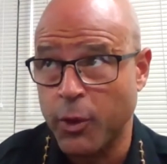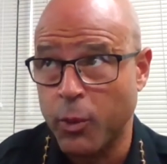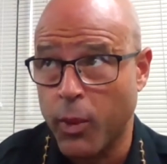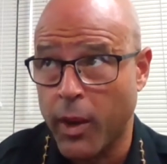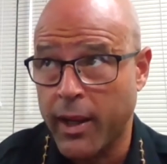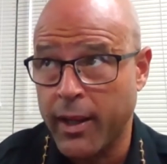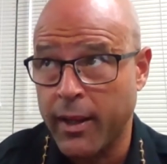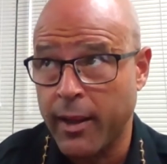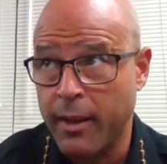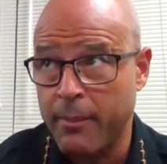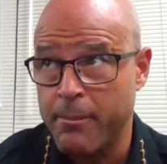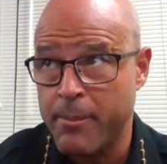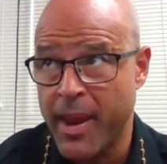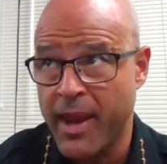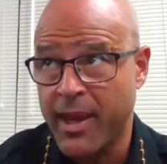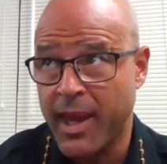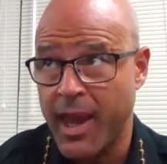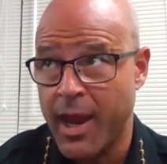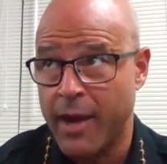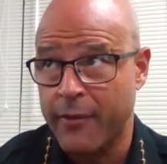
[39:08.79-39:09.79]
if you want to
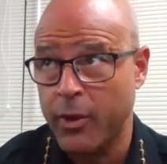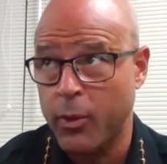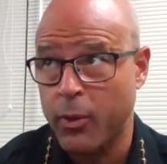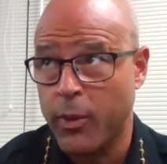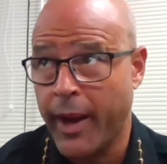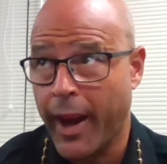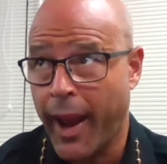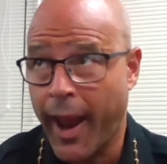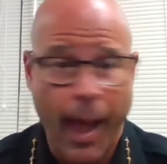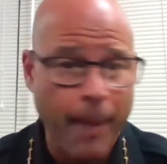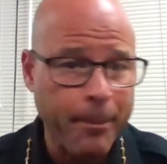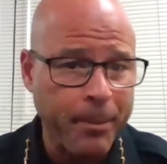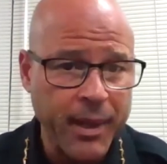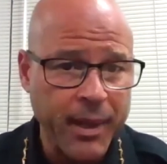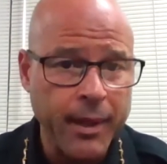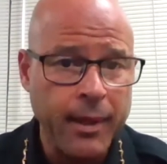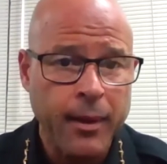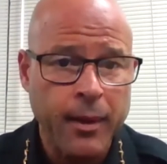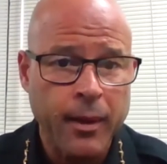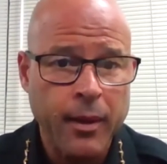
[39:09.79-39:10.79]
make everyone
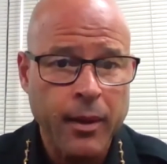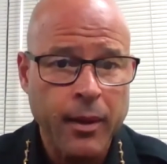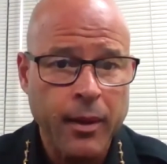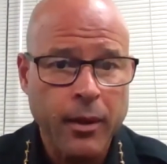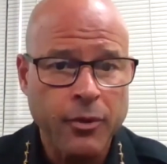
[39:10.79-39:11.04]
happy,